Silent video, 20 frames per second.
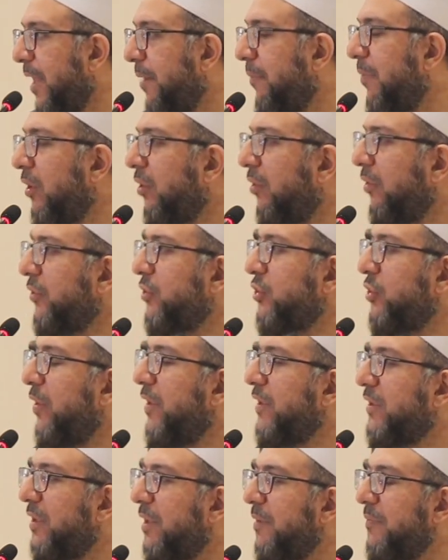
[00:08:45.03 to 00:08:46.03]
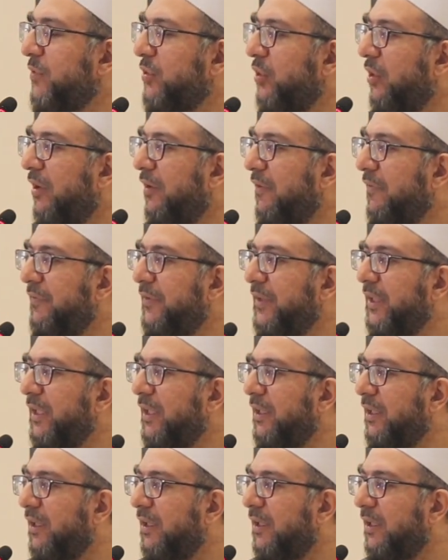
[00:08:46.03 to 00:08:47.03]
but also in terms of
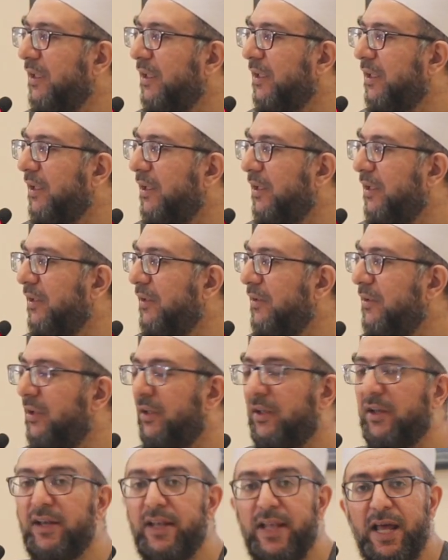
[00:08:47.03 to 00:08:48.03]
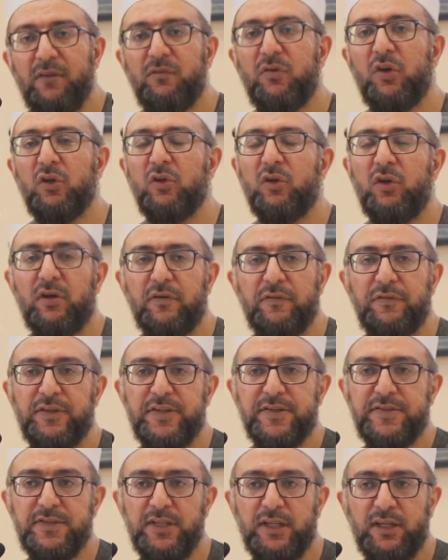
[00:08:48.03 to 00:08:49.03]
the level of
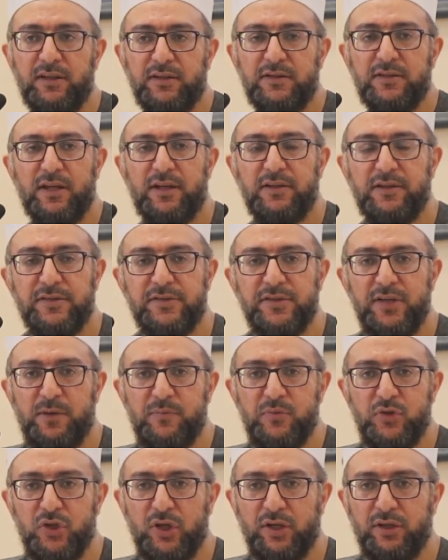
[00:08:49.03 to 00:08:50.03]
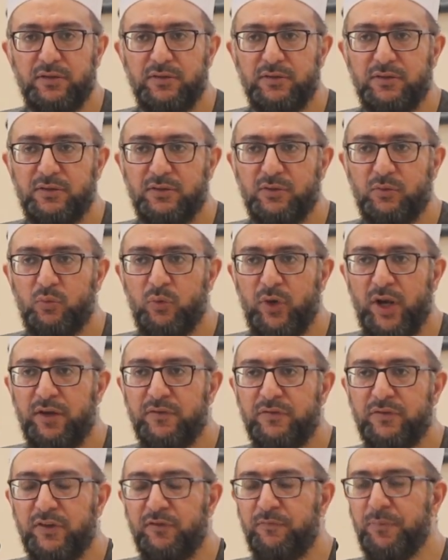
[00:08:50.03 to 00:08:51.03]
deceit and deception.
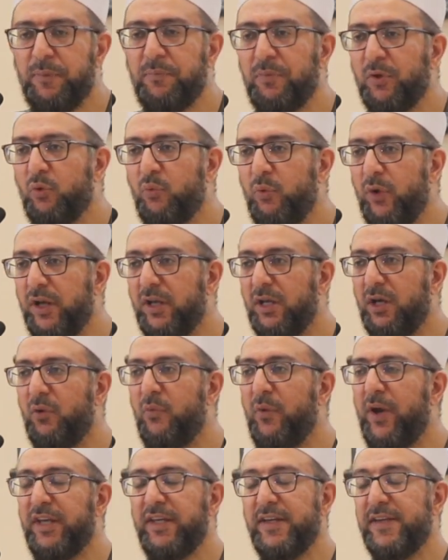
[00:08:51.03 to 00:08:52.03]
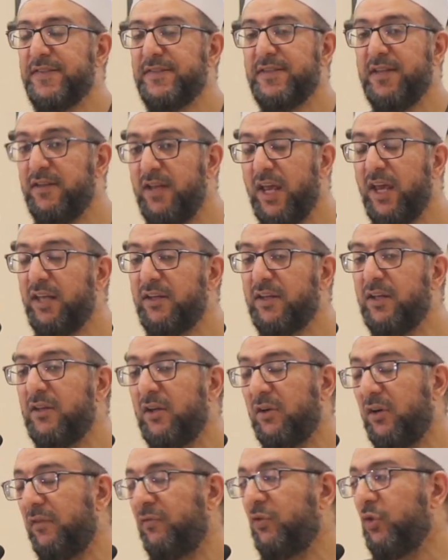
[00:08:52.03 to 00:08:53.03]
Whatever, if people weren't aware yesterday, then
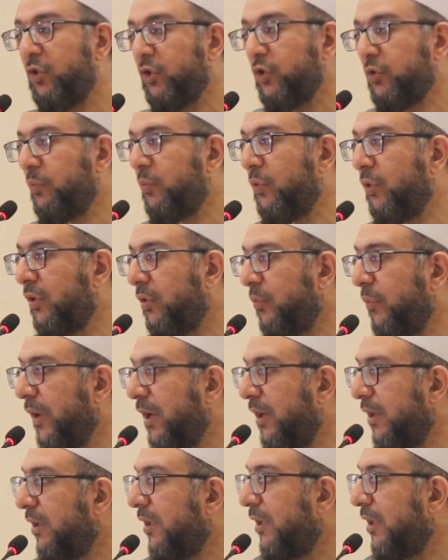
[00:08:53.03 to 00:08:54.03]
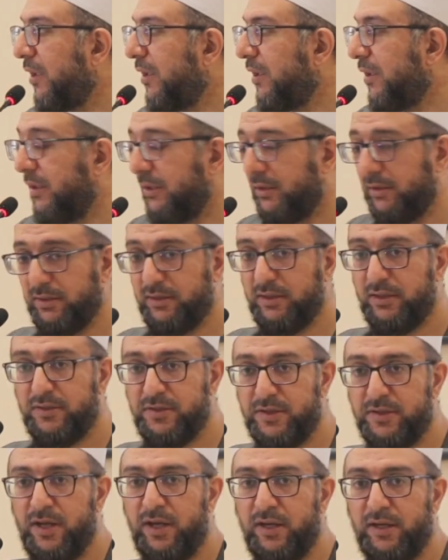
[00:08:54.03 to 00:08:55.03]
they're of course more aware
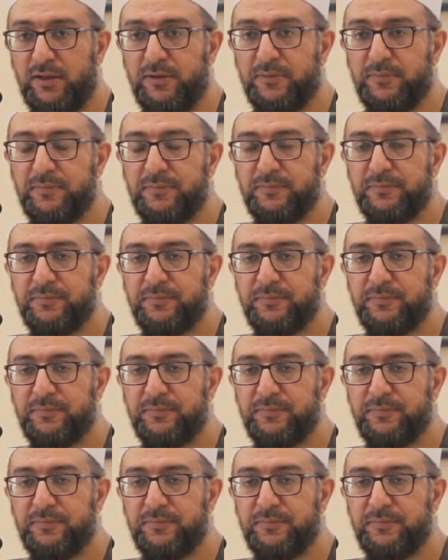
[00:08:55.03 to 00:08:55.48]
today.